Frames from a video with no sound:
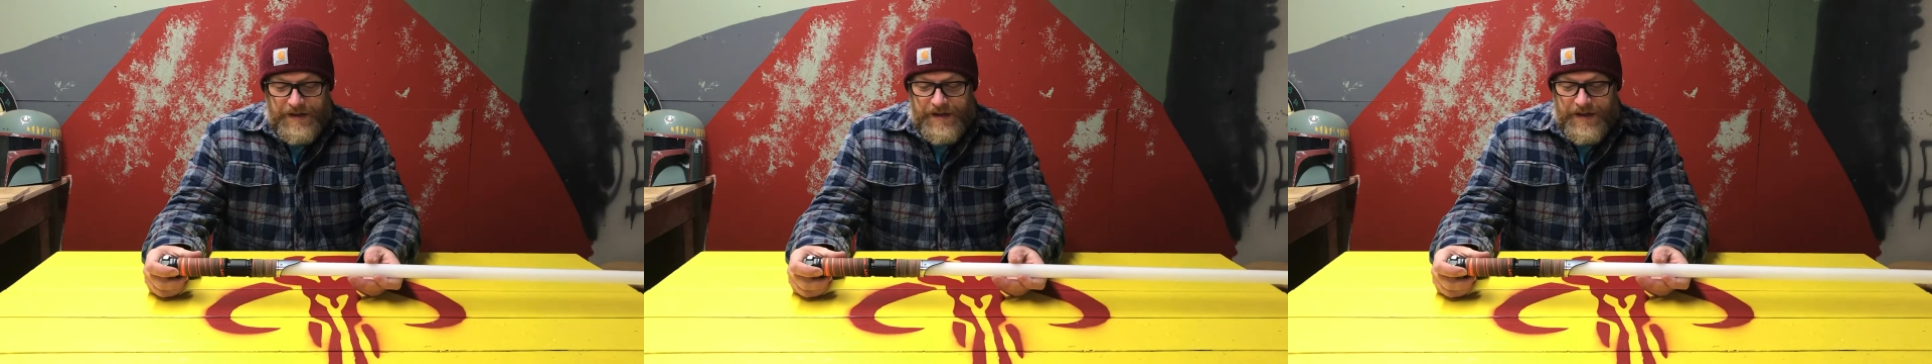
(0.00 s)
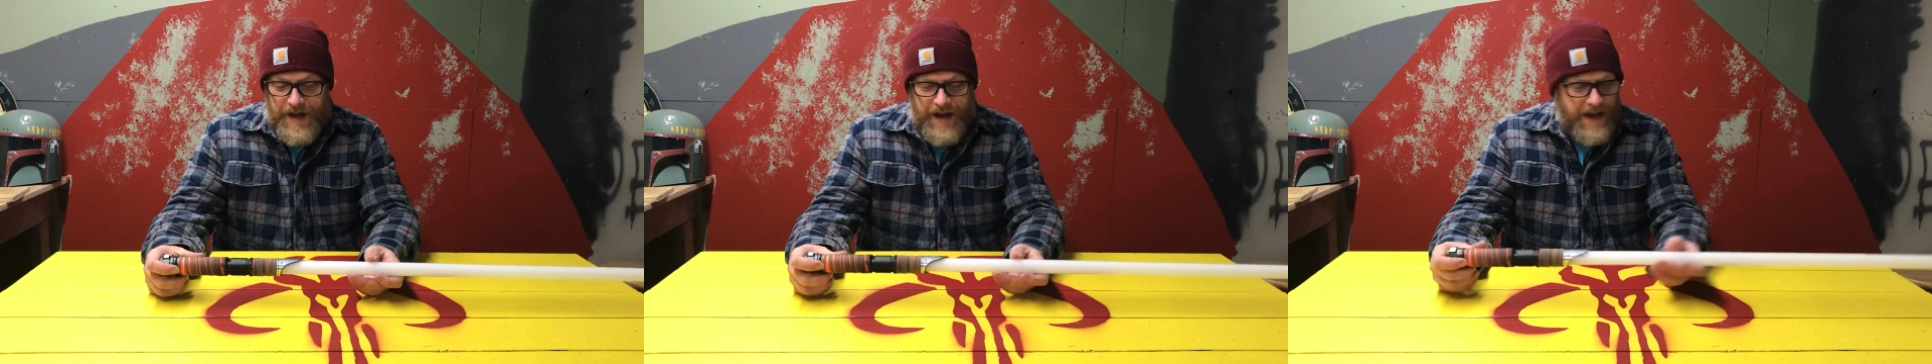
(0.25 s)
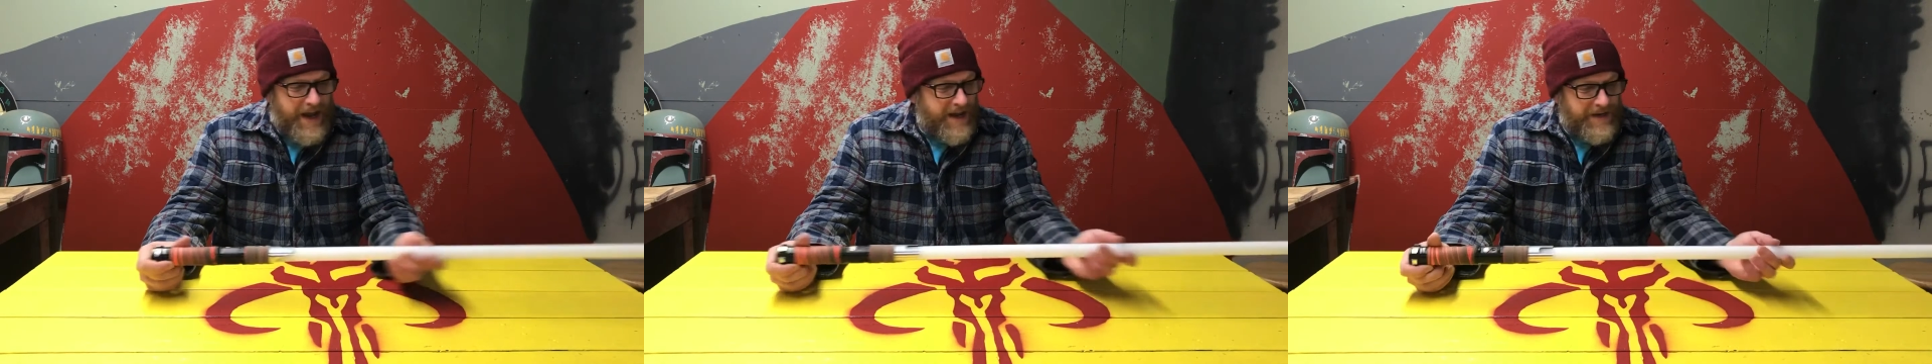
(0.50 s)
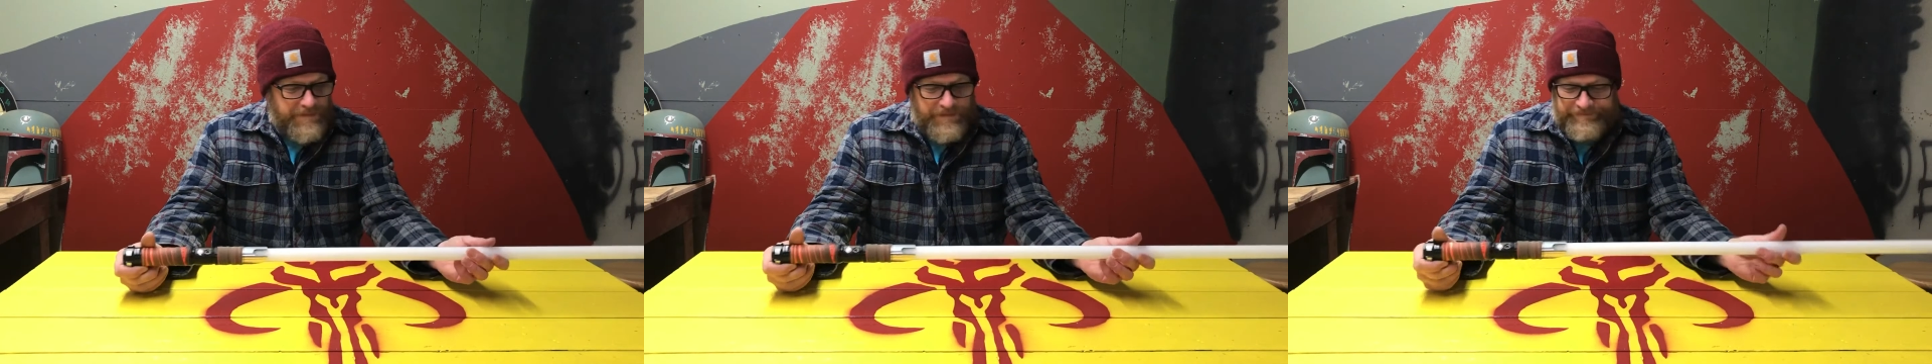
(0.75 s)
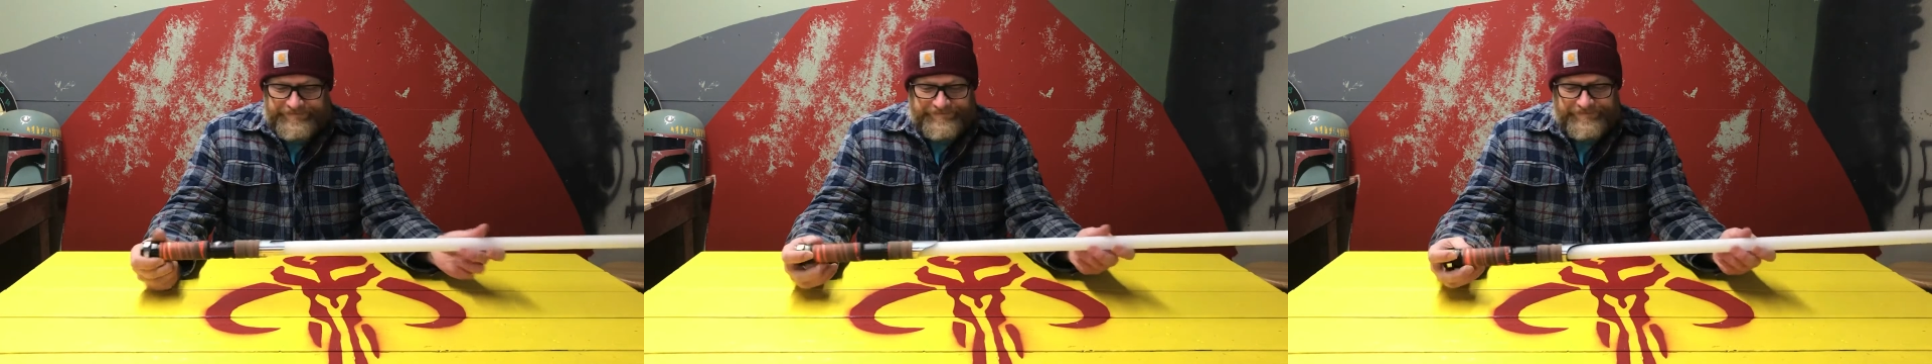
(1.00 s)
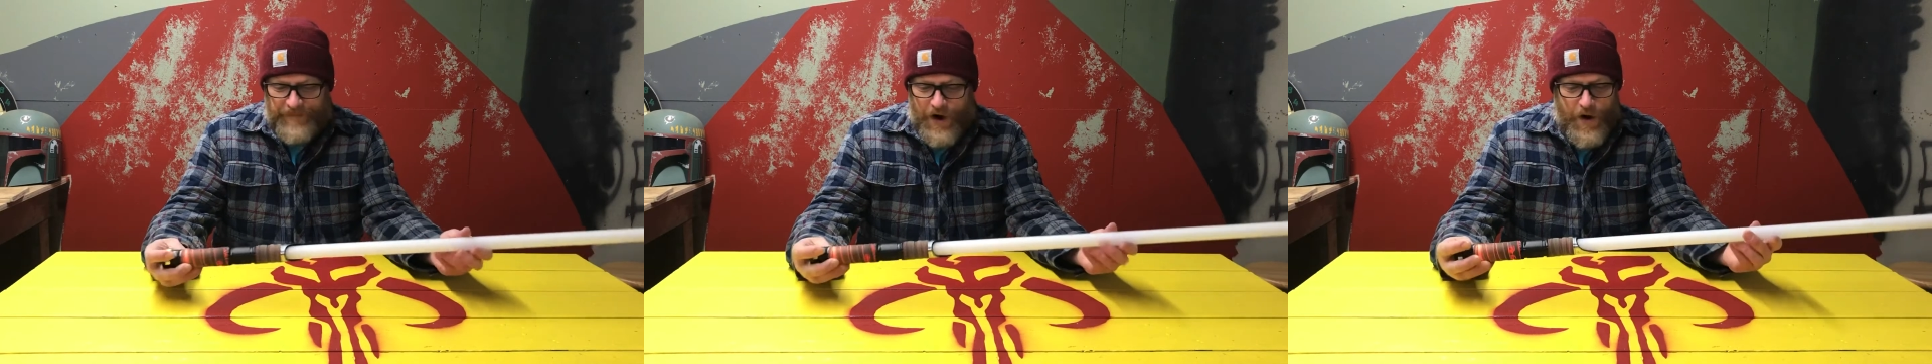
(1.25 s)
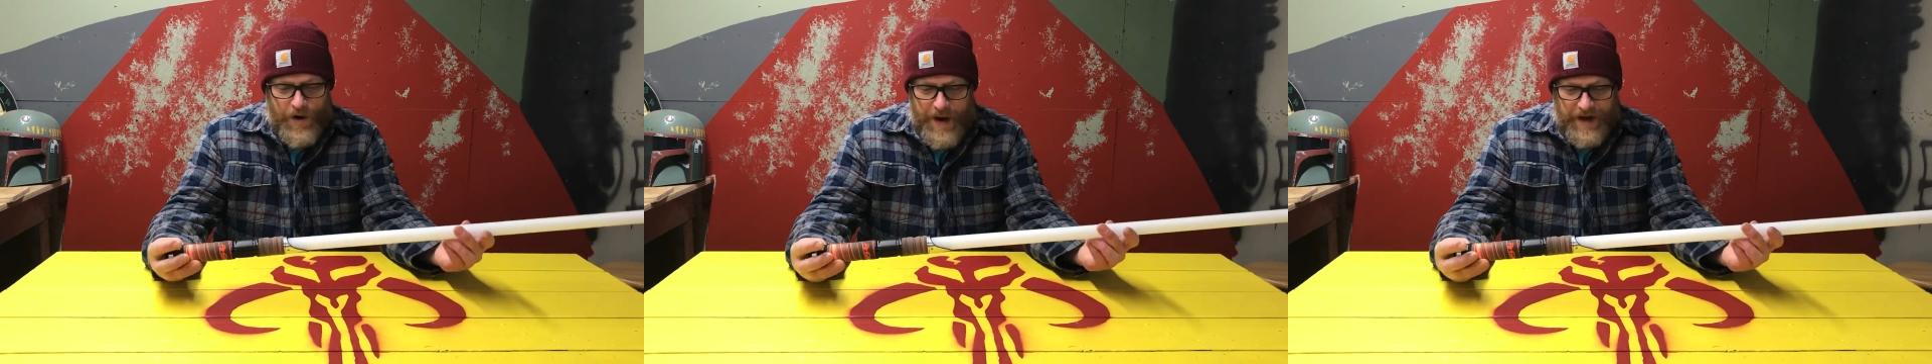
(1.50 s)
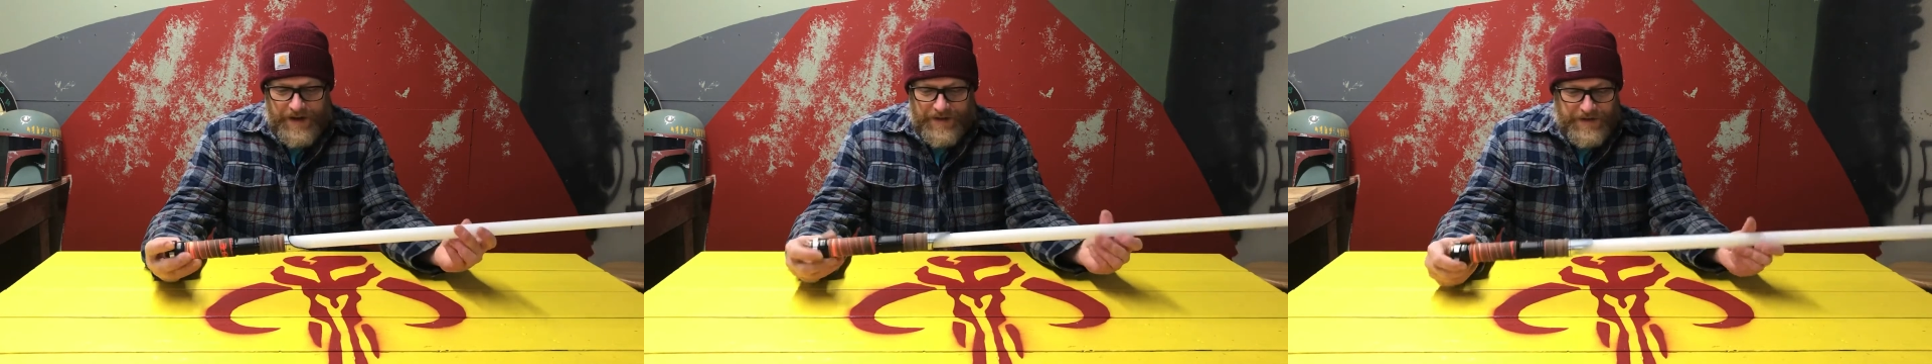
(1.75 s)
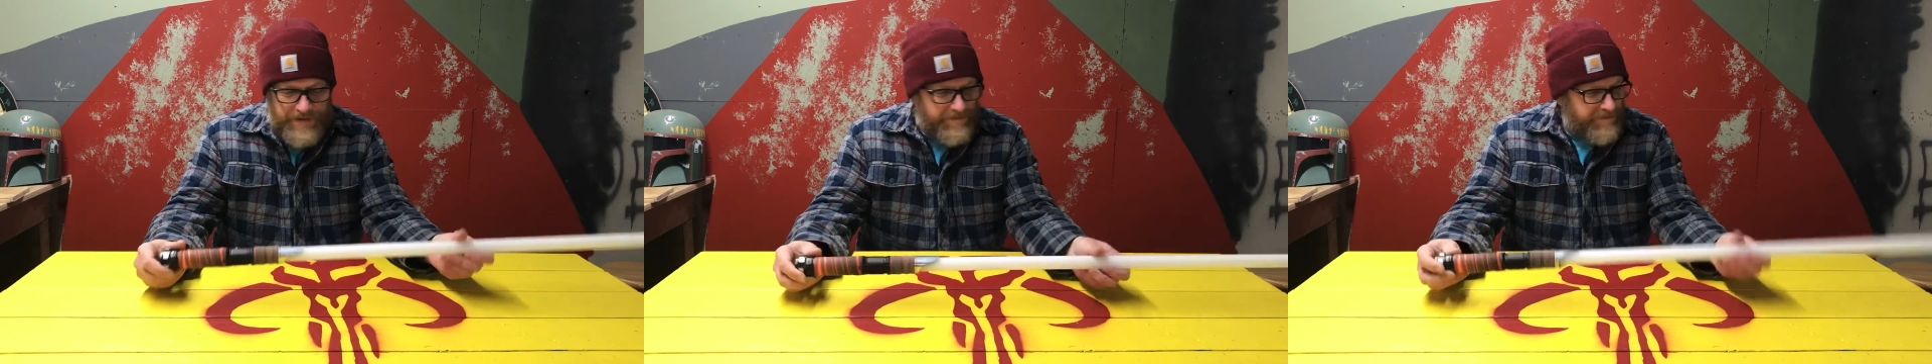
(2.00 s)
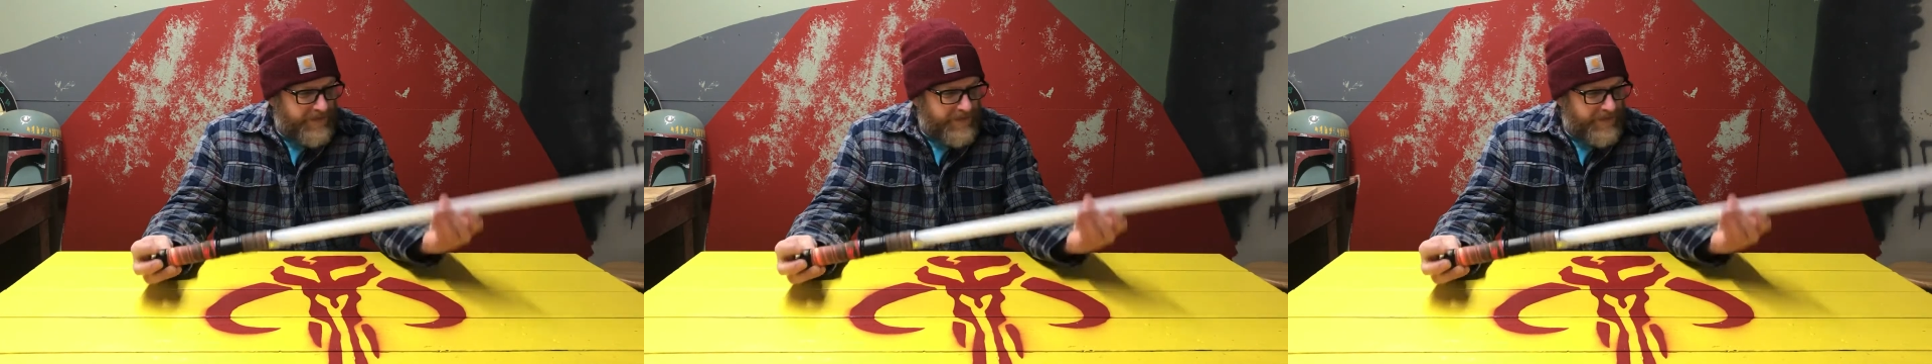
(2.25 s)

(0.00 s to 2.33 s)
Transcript: And I hadn't even heard about any of these